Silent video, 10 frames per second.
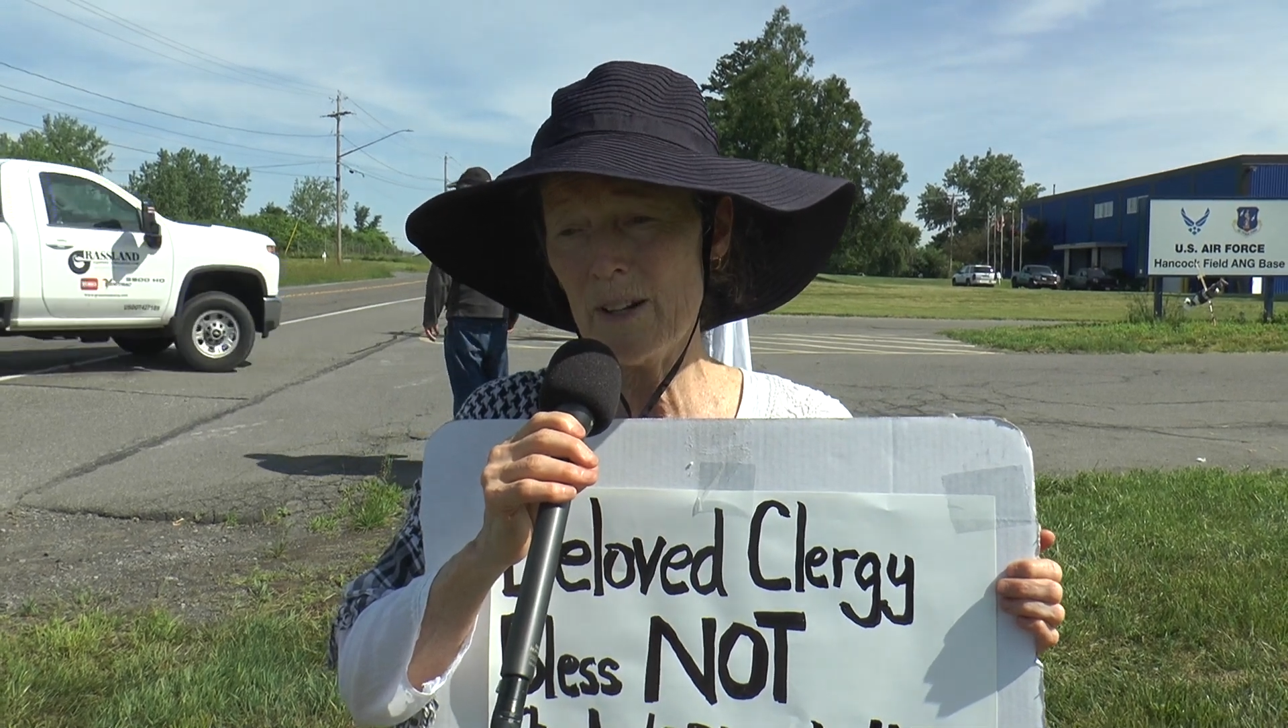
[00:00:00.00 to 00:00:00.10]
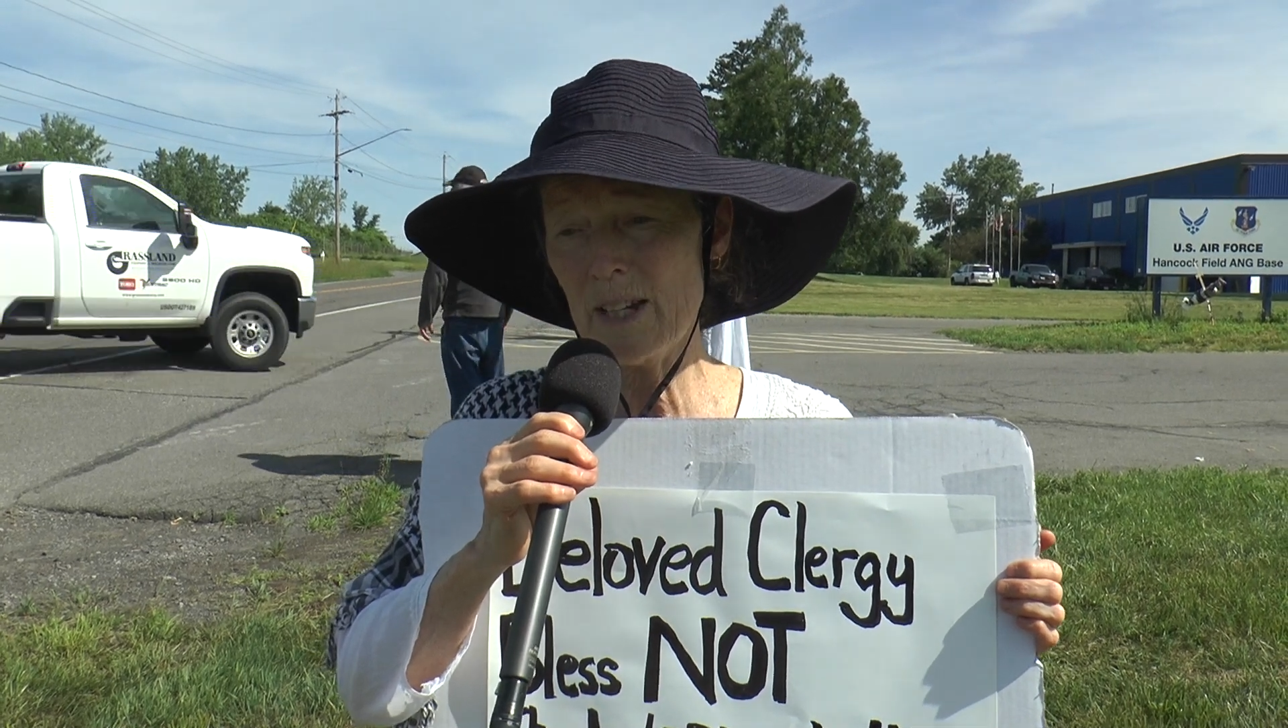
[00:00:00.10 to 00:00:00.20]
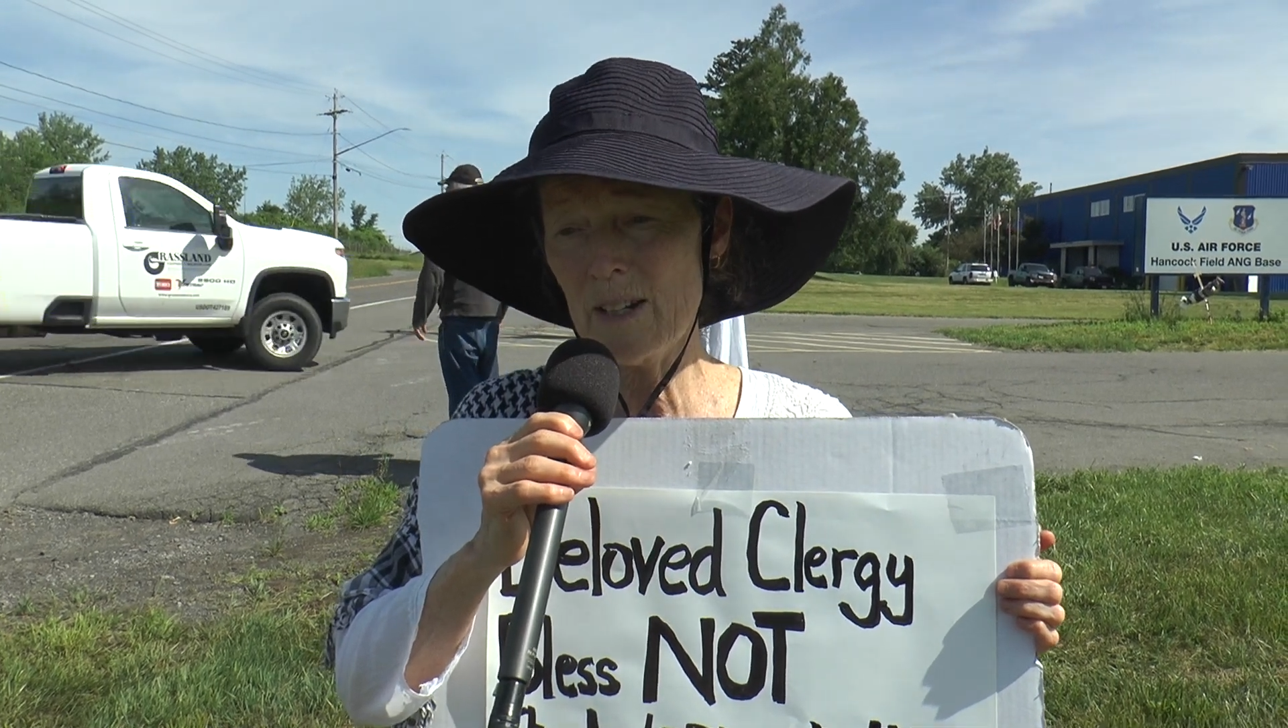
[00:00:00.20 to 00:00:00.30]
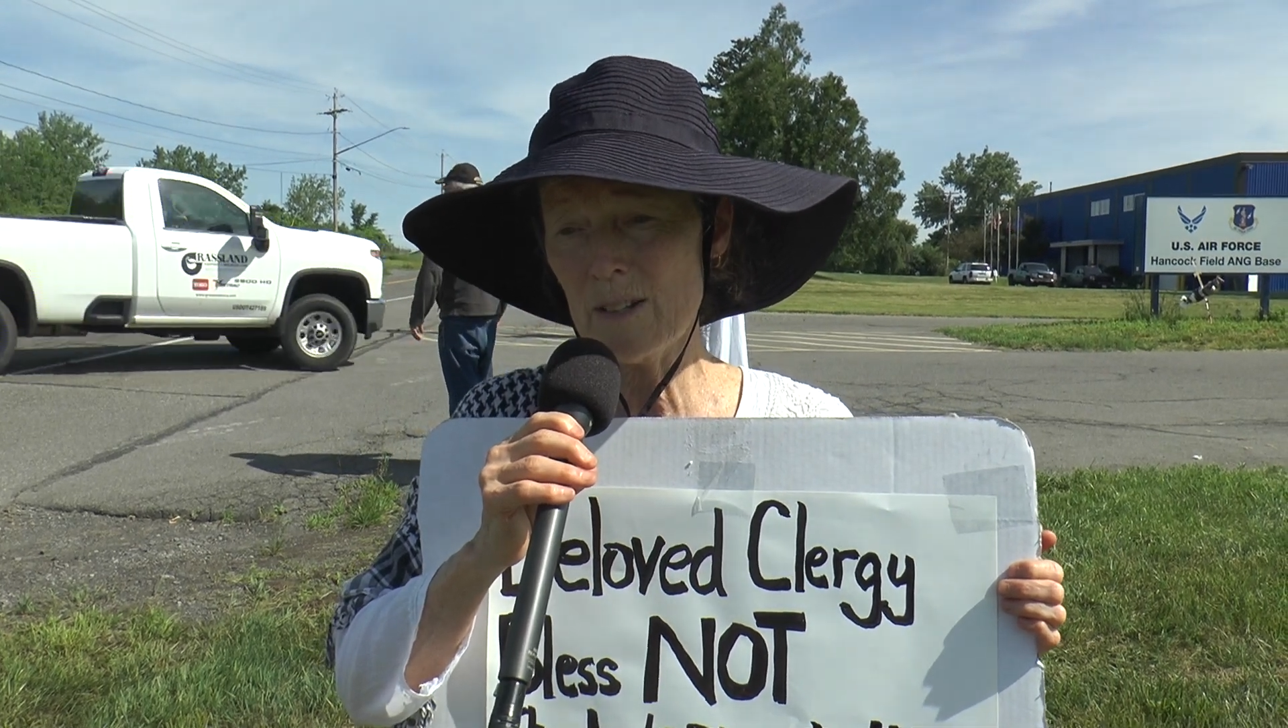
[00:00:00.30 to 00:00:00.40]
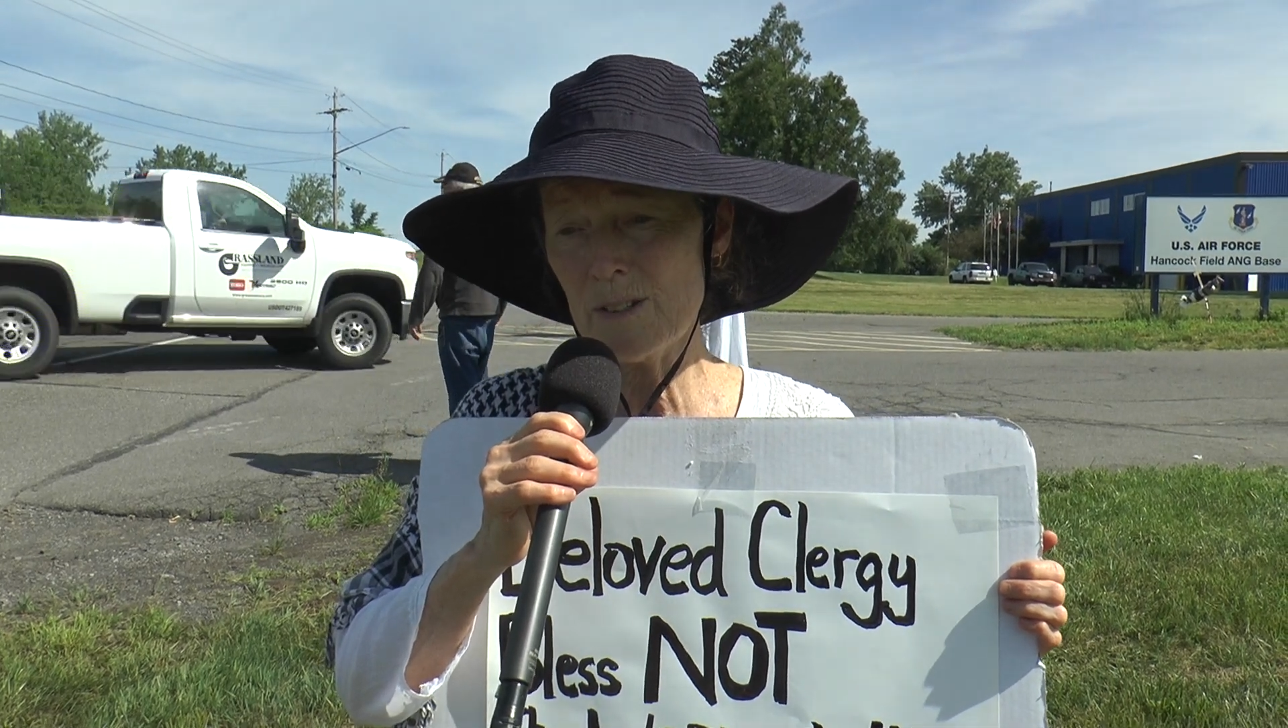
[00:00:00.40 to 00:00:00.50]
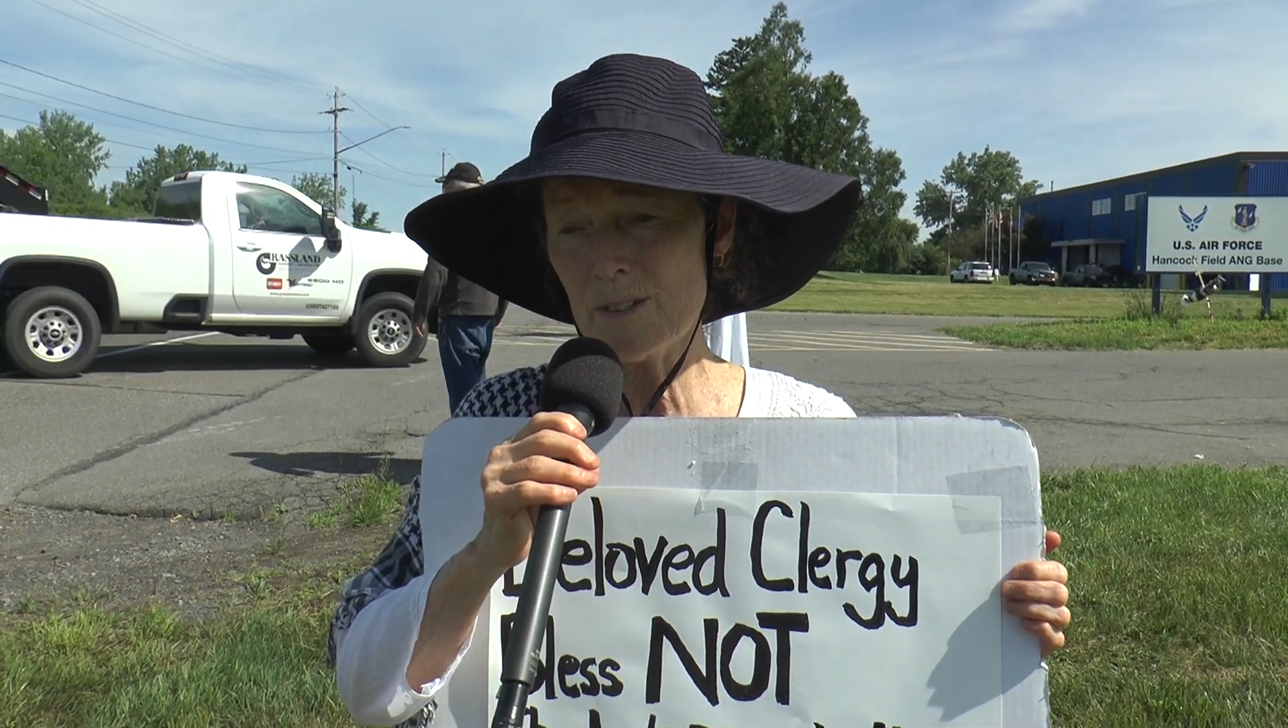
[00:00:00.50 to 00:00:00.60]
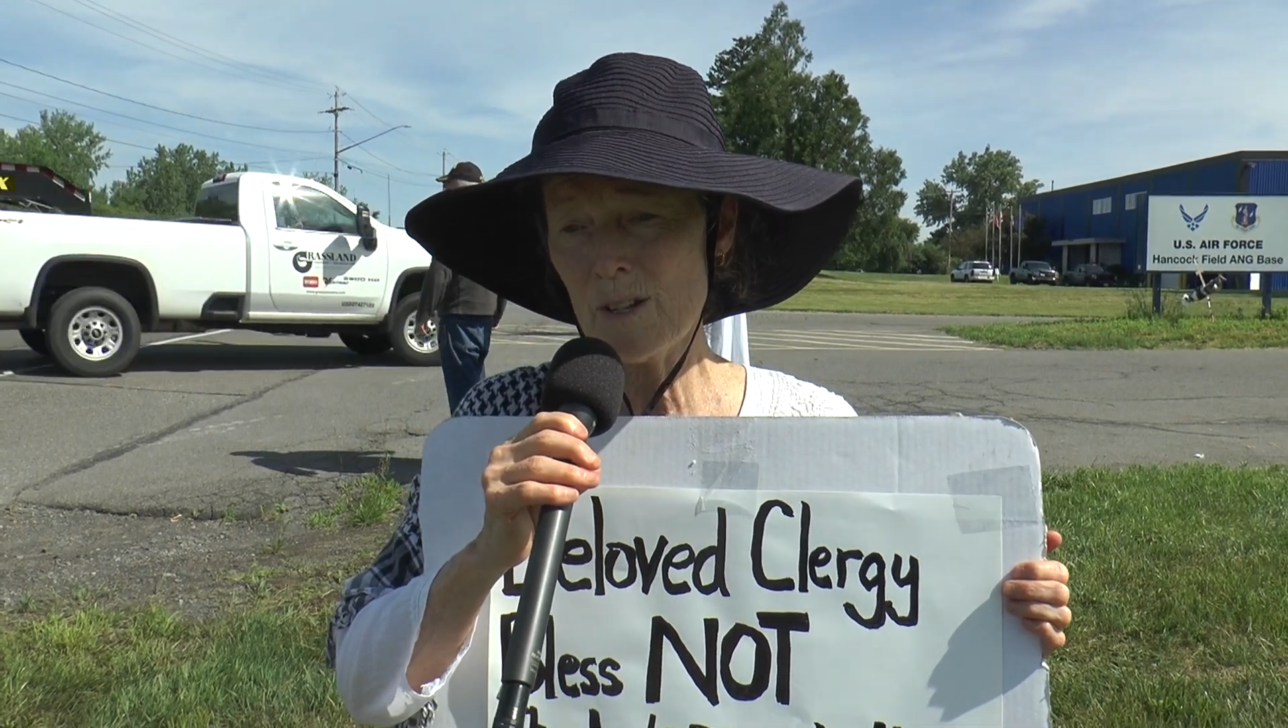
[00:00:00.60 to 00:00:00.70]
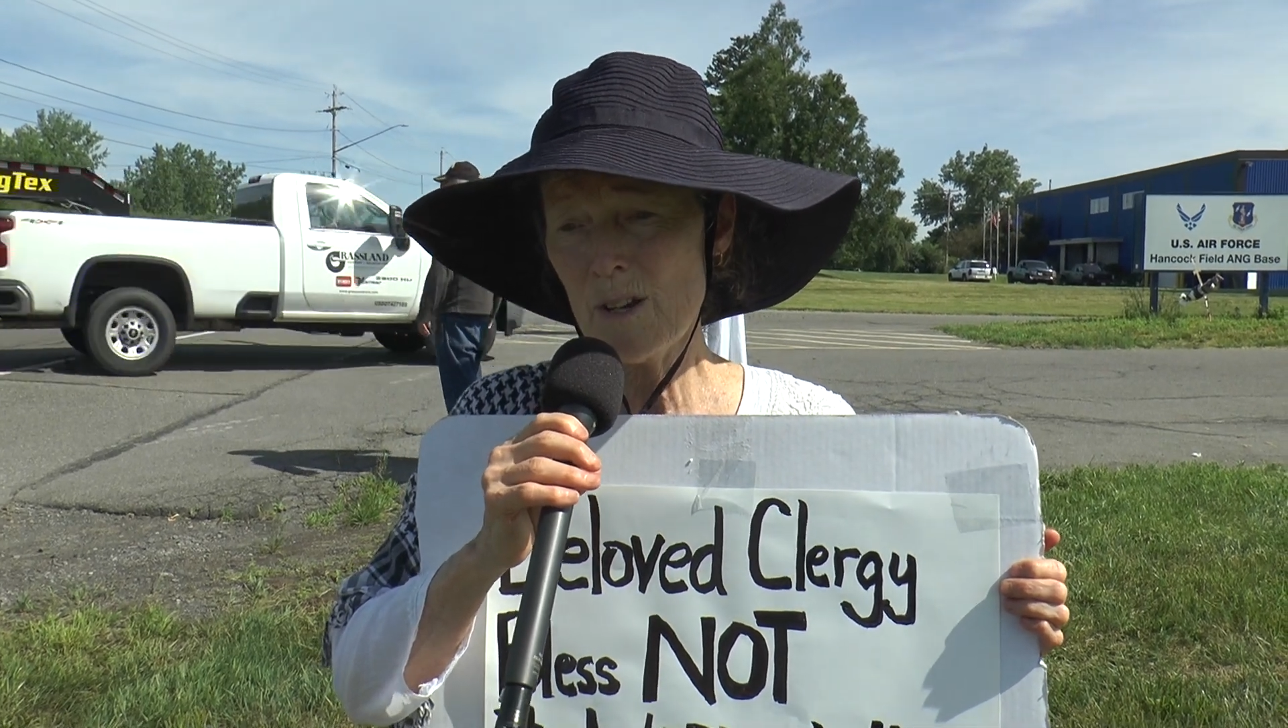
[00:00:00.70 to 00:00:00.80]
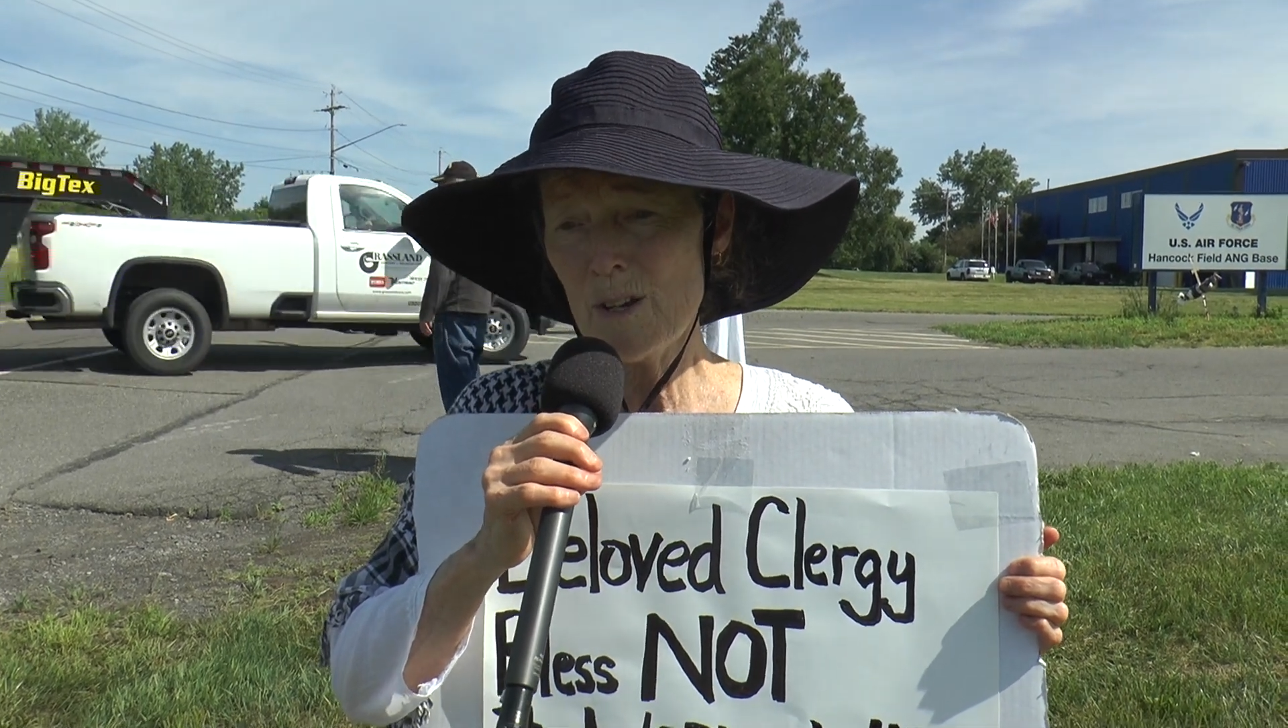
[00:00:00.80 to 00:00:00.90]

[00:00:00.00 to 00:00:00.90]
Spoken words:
ears